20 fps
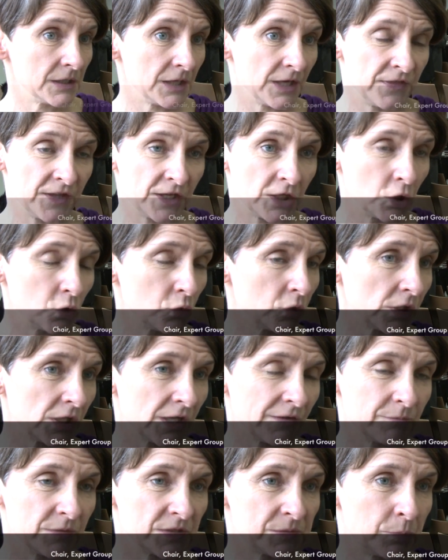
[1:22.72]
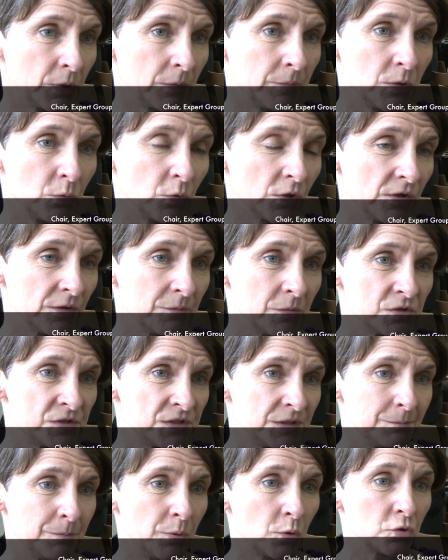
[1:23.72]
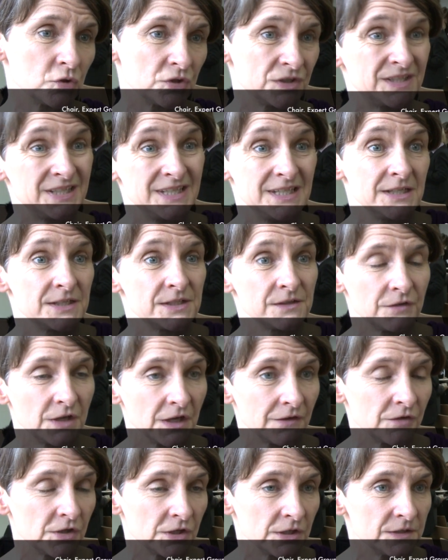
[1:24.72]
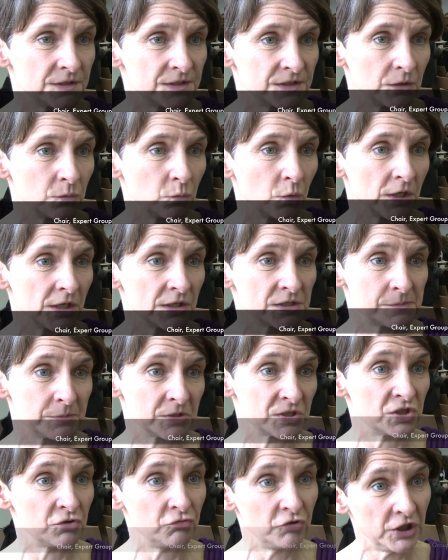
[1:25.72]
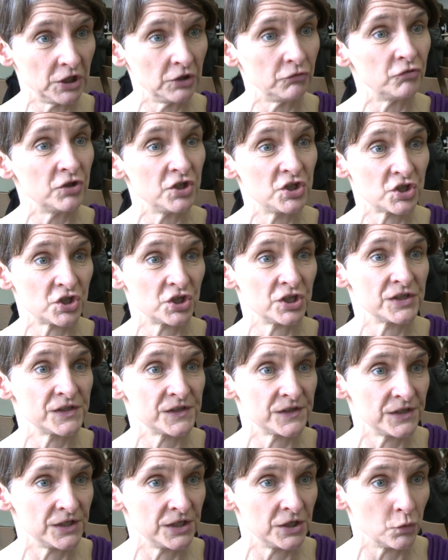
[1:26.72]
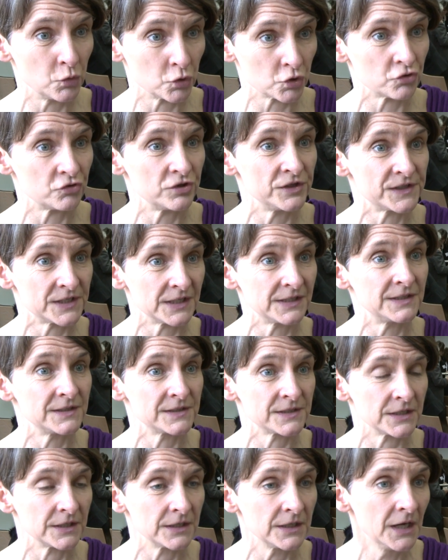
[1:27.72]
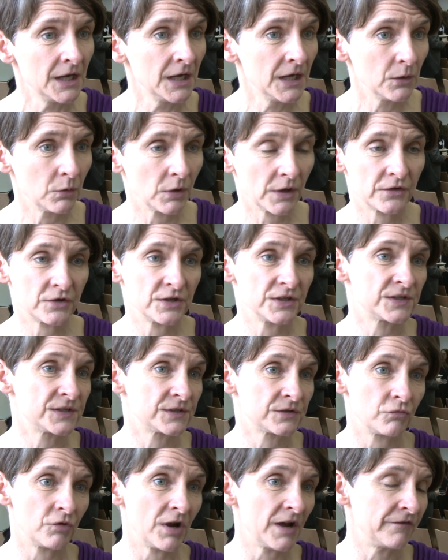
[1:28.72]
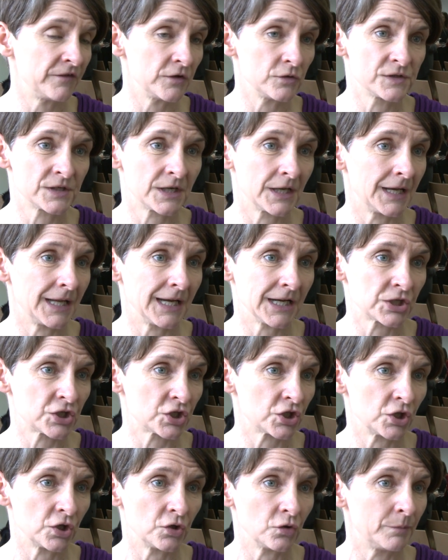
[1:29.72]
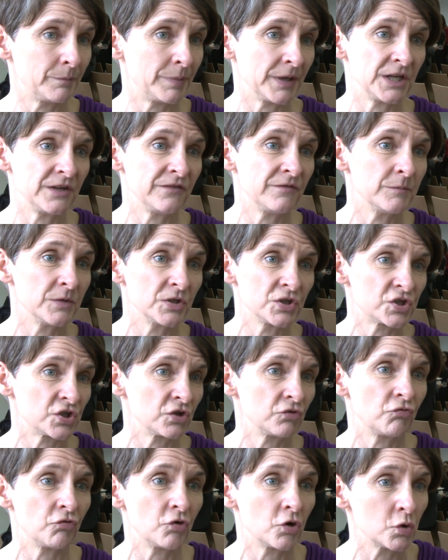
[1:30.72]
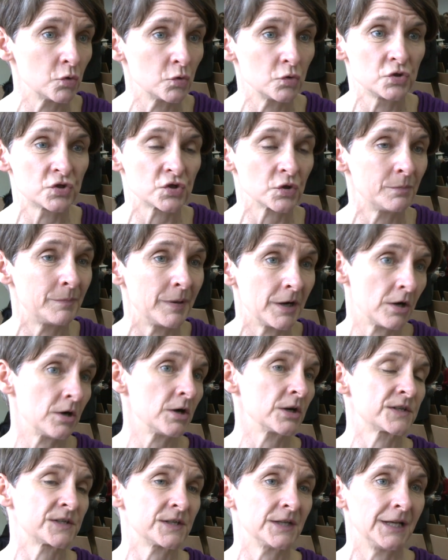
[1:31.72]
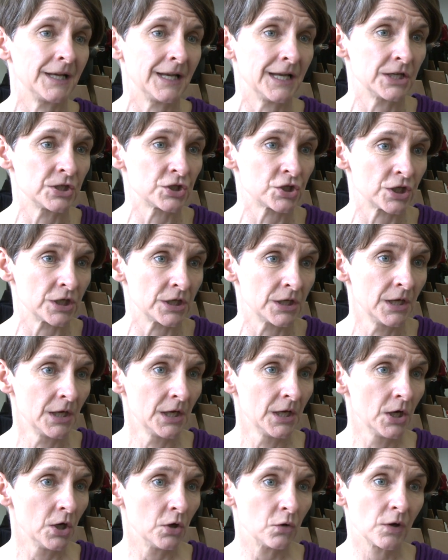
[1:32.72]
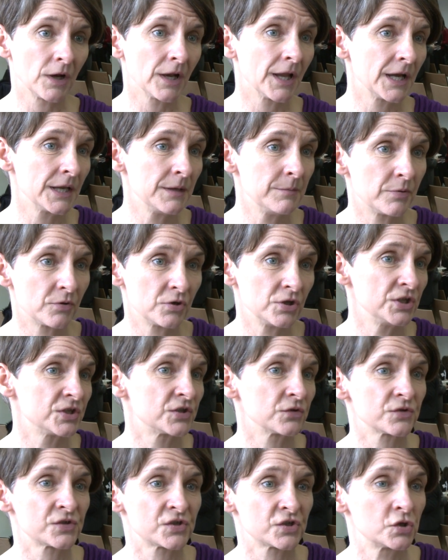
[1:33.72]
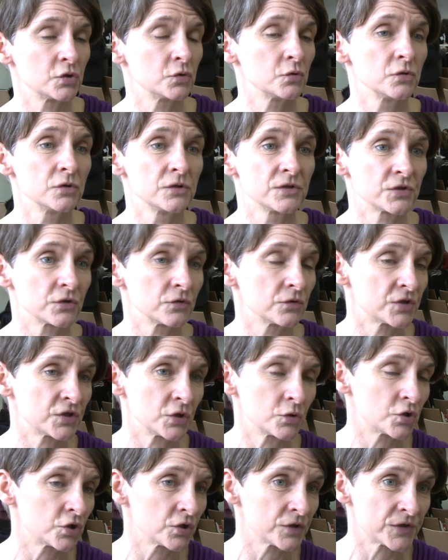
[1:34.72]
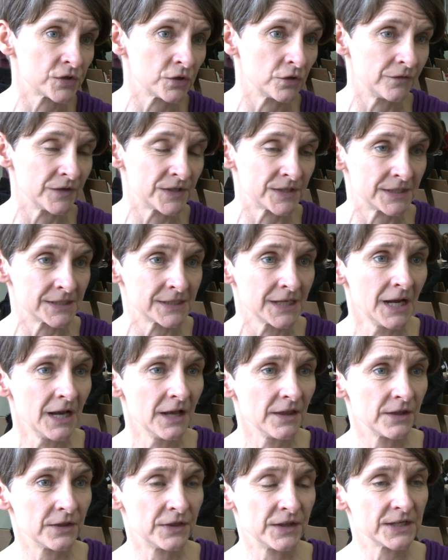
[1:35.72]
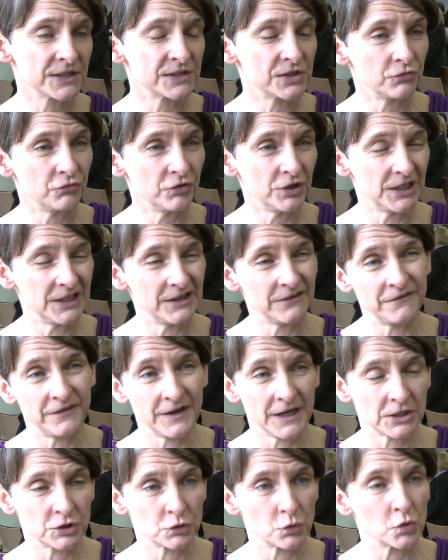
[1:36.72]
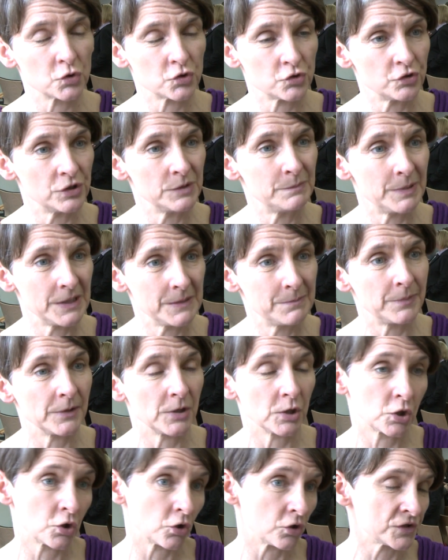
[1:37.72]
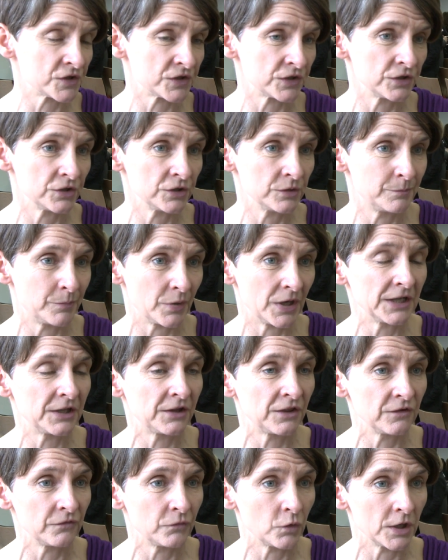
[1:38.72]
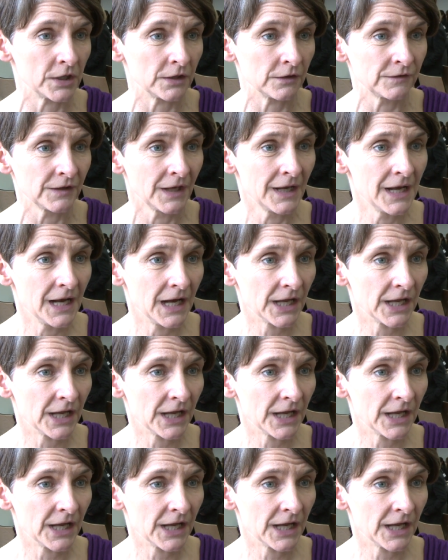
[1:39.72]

I think local government is probably one of the most important tiers of governance in Wales, because it really reaches the ordinary citizen, whether it's refuse collection or pavements and roads or parks and leisure or libraries or schools or social services. They're things that really affect ordinary people across the breadth of Wales.